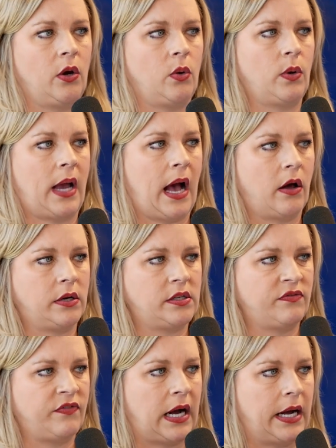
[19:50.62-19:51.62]
how to
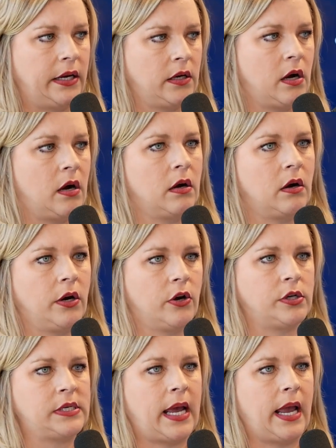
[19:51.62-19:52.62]
divide and conquer your
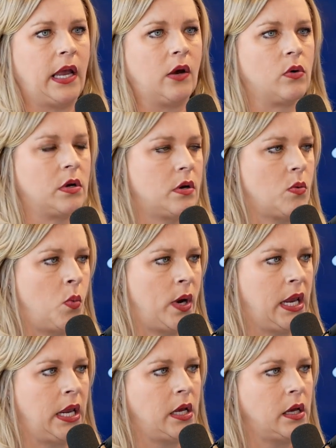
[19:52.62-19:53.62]
day or your
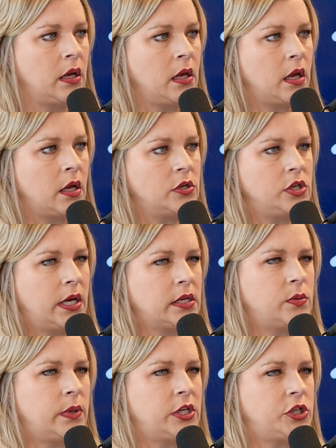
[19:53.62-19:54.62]
week. do you guys
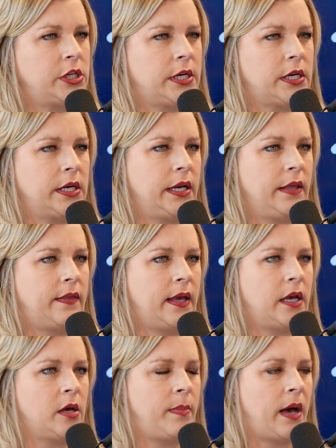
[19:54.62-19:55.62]
want to share
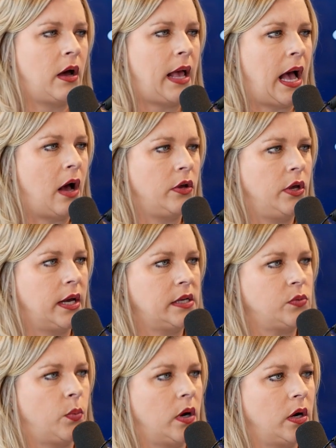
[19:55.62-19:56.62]
anything about how you
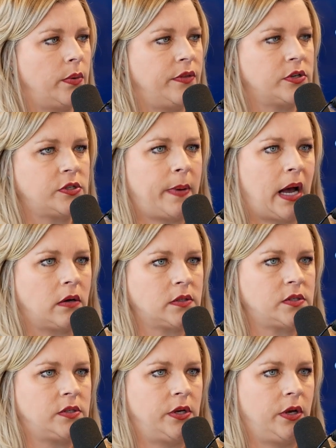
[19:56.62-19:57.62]
guys work with your
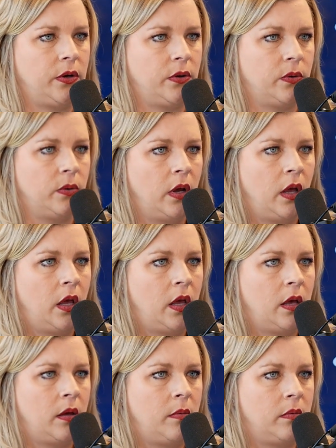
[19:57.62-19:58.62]
spouse to
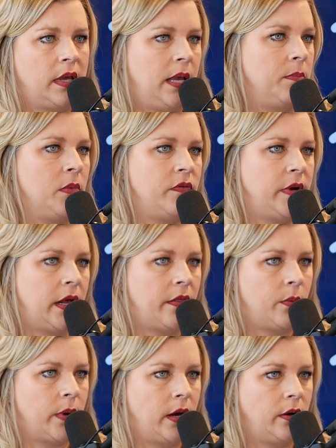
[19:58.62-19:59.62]
keep moving down
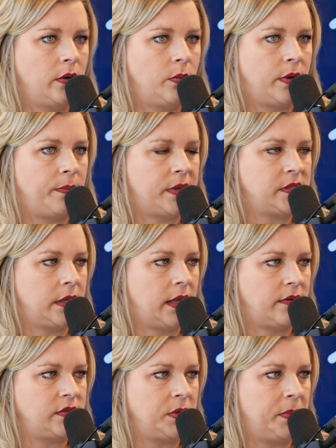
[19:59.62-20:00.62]
the road with busy
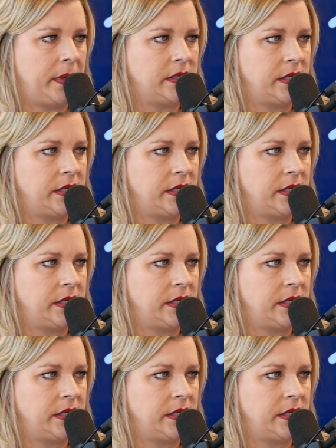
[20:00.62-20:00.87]
lives and busy